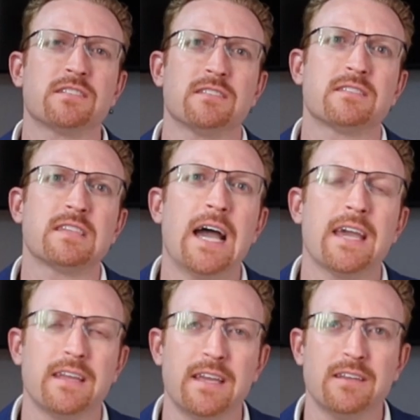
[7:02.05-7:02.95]

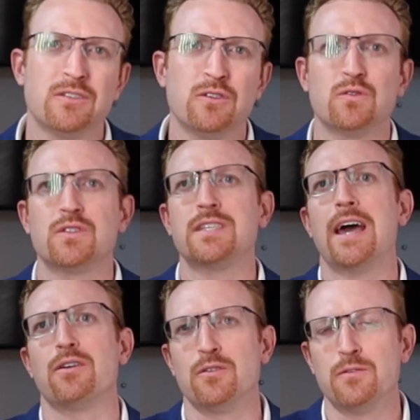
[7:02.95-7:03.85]
society to
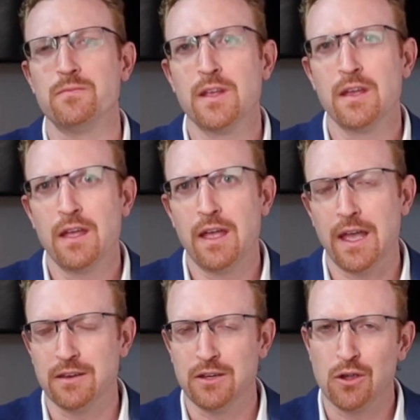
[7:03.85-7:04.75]
settle,
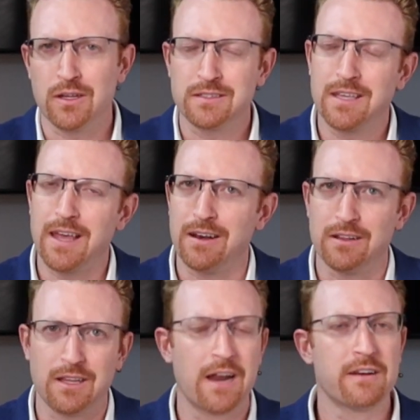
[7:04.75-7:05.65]
and you can see that in
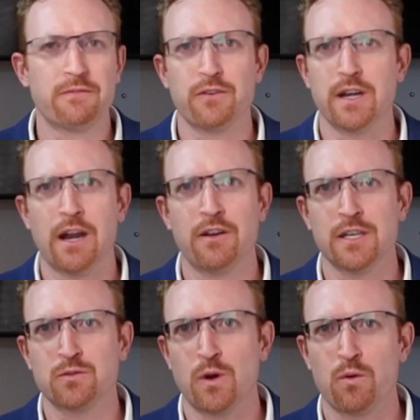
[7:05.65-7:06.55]
a lot of different
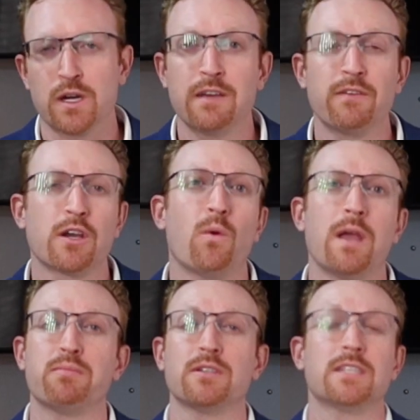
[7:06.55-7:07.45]
areas where we're giving
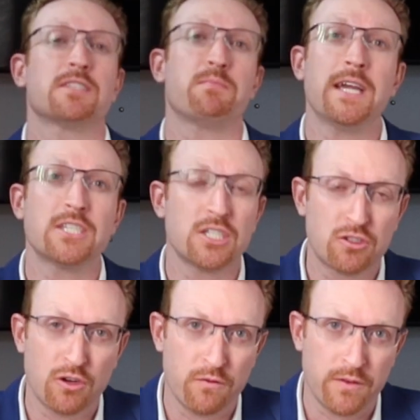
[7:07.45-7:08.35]
away participation
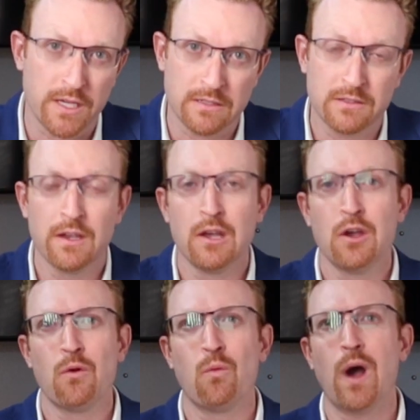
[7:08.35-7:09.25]
trophies,
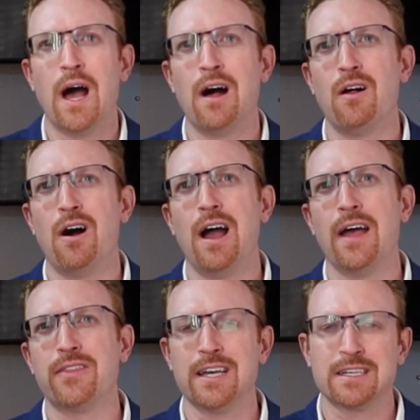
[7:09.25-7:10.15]
while
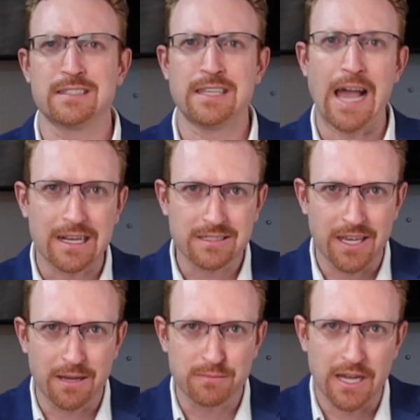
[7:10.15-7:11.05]
at the exact
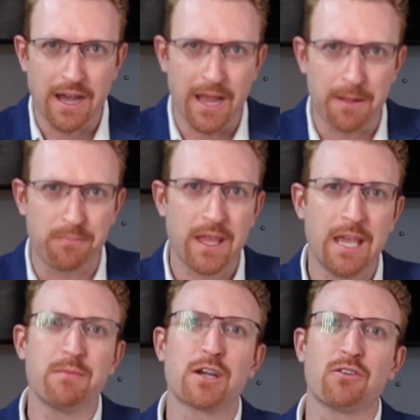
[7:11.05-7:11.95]
same time,
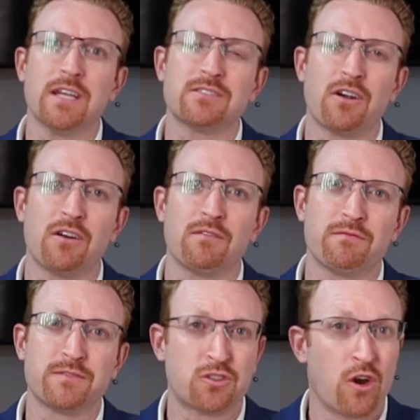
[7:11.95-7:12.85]
immigrants are
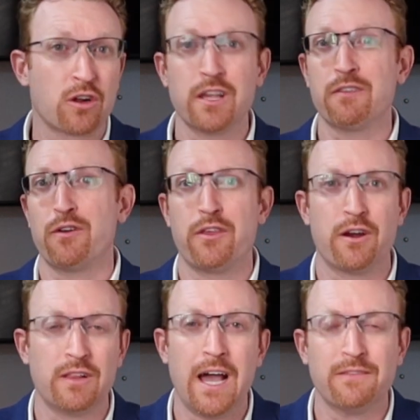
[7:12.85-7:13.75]
struggling for
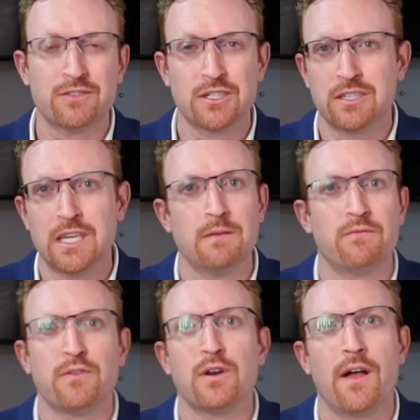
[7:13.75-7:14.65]
their life just to keep
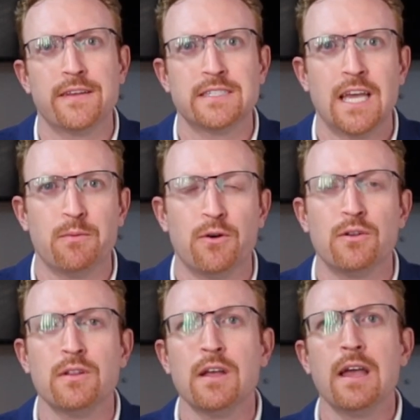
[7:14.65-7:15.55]
food on the
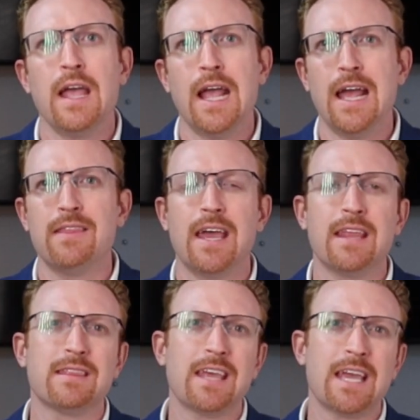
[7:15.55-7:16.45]
table, and
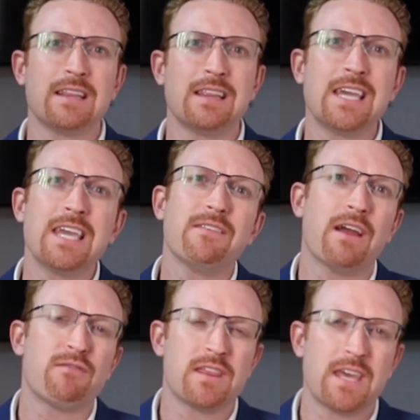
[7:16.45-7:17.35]
then they leave
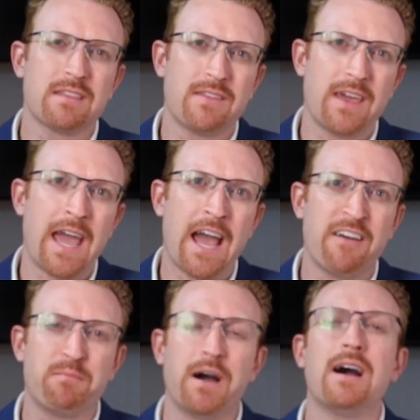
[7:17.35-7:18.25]
everything that they
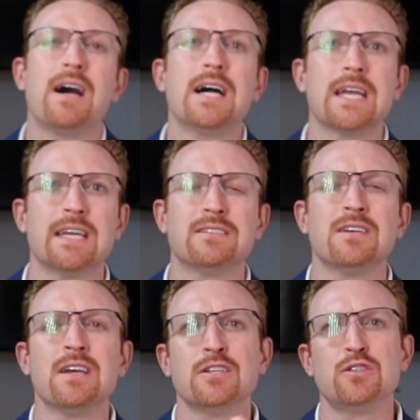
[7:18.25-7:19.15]
have
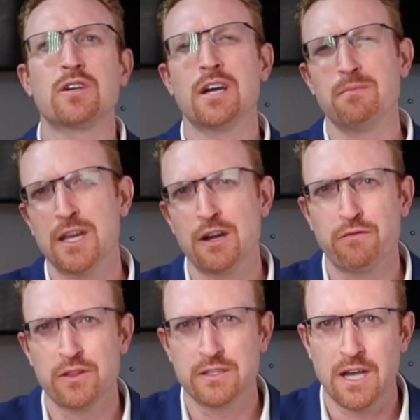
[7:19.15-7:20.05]
behind to come
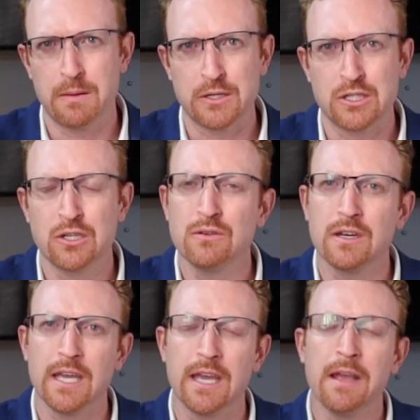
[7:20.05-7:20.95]
here for this
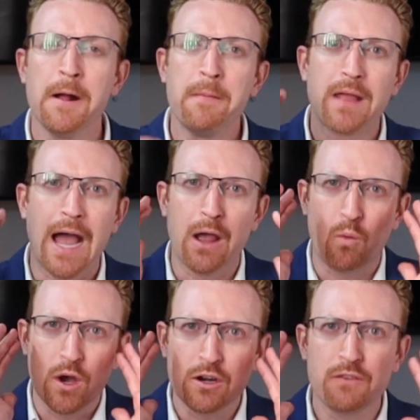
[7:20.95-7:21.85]
opportunity. I
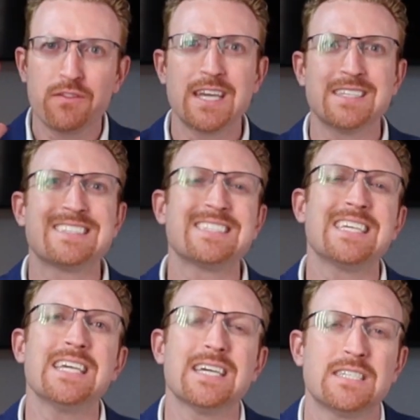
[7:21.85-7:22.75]
wonder if they
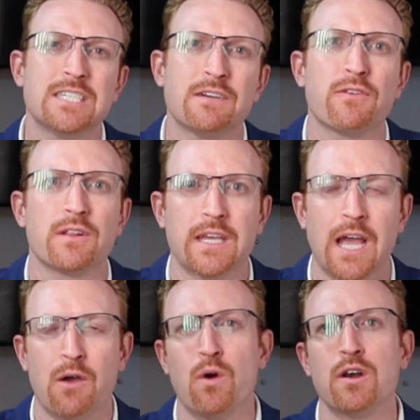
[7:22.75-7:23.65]
see it
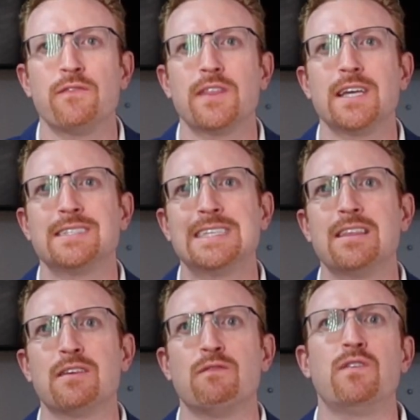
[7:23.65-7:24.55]
differently. I wonder if they
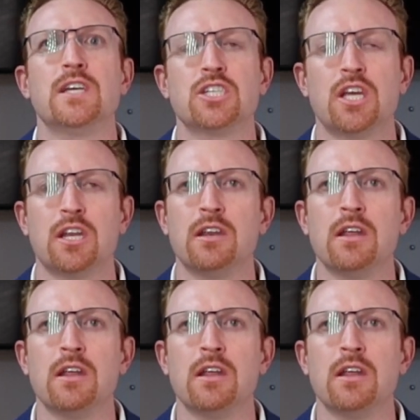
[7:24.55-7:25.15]
see the vision